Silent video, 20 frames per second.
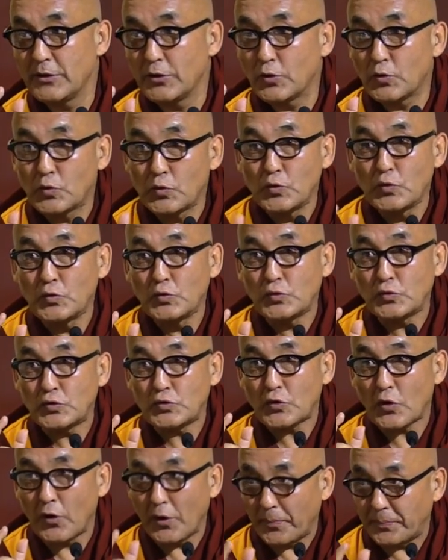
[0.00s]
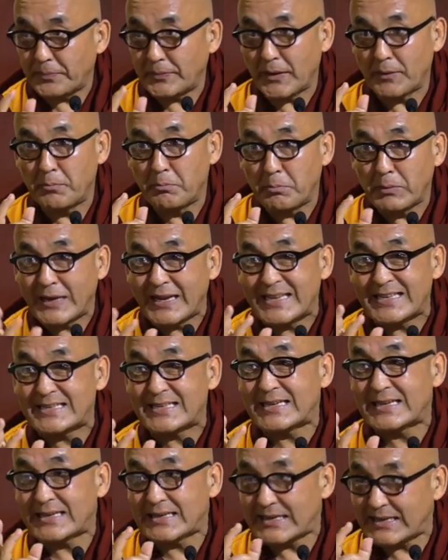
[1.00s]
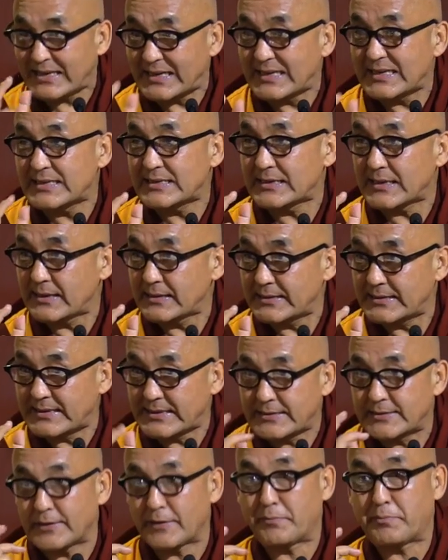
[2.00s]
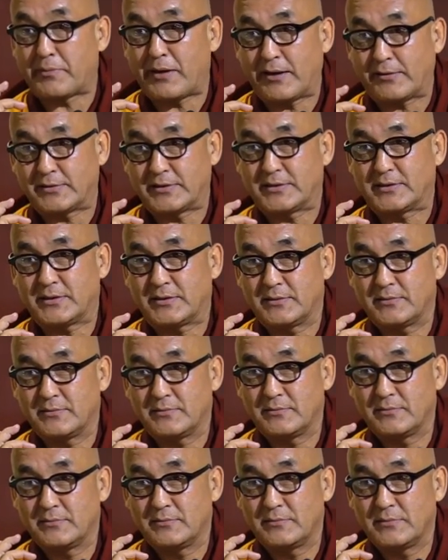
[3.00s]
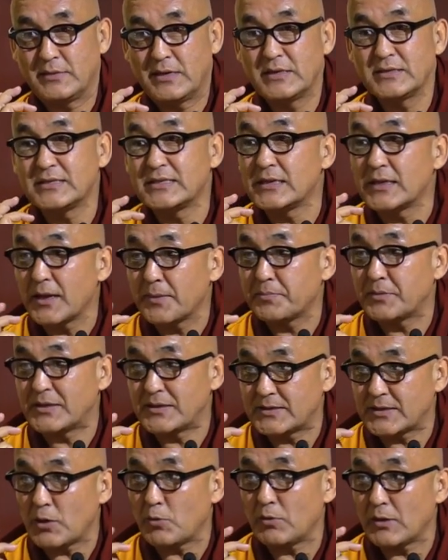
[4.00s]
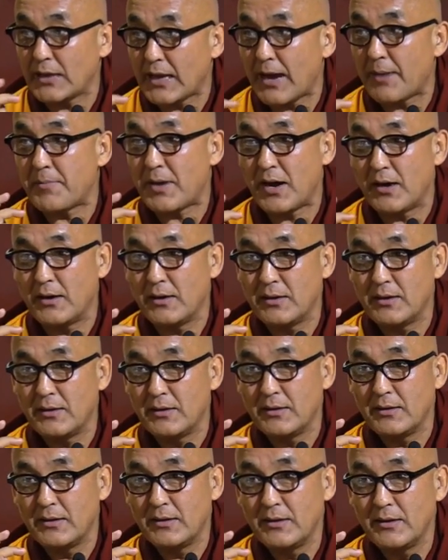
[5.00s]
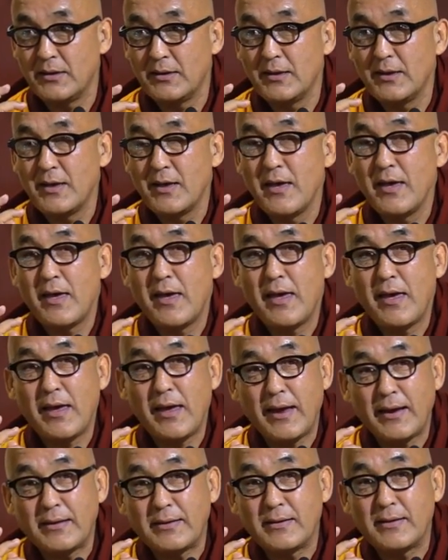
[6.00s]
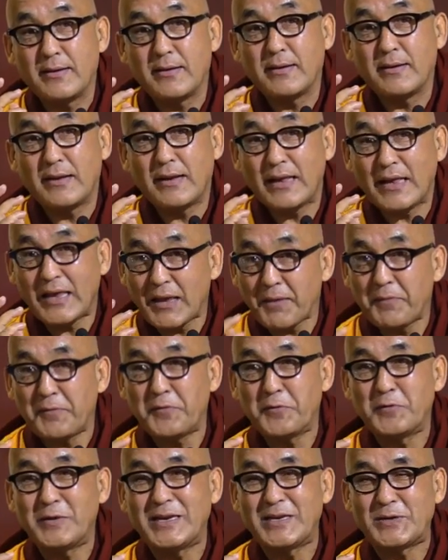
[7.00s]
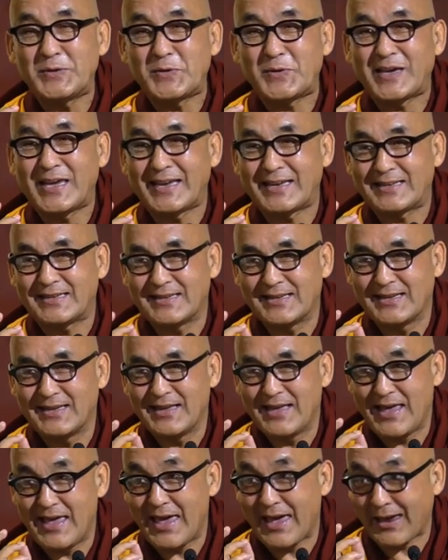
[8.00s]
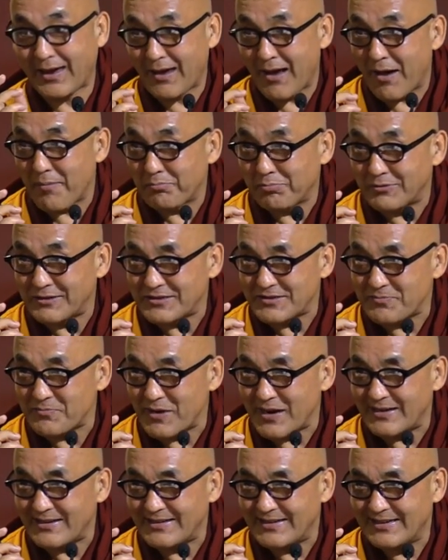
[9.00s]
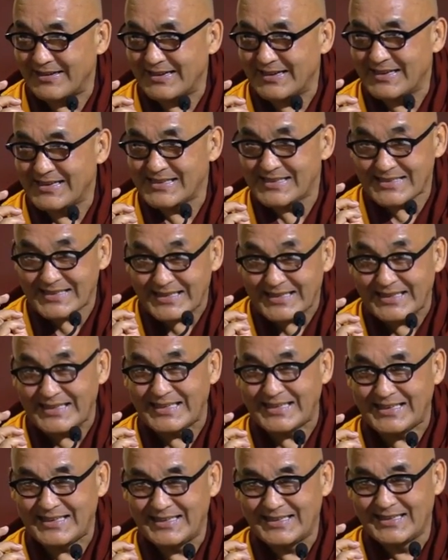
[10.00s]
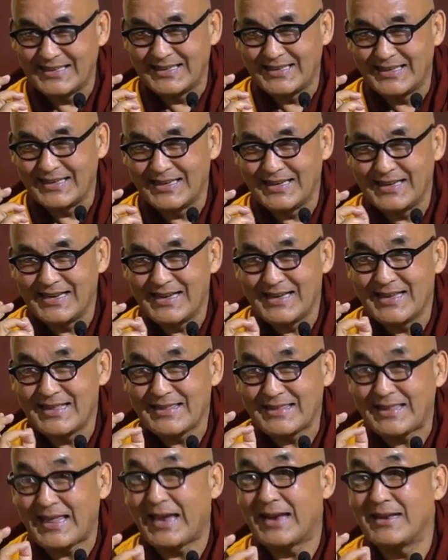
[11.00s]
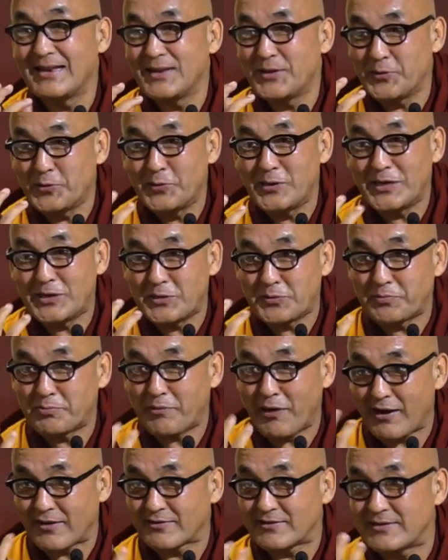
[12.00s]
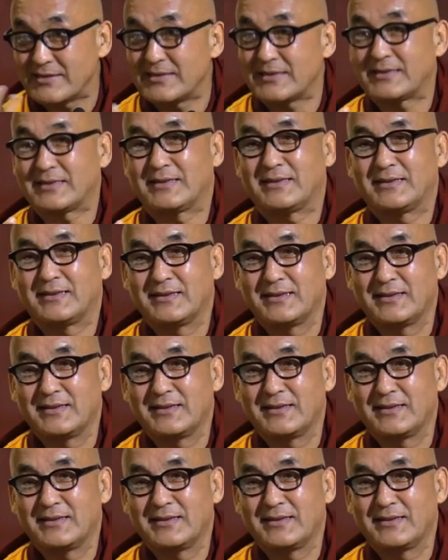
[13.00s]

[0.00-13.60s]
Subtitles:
root of the blessing is a teacher practice. Jilabji Tsawa Lama. And if you need to get accomplishment, siddhi, then you need to practice